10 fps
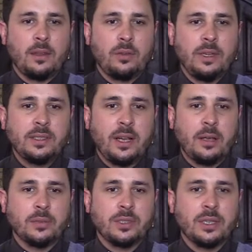Three
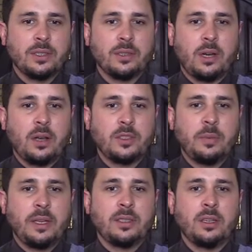times Jesus
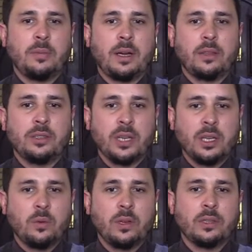asked Peter about the
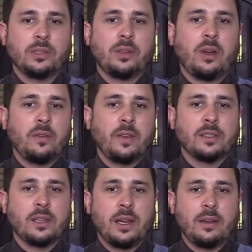genuineness of
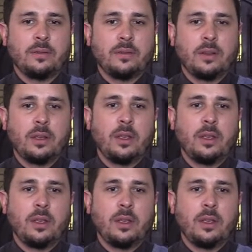his love.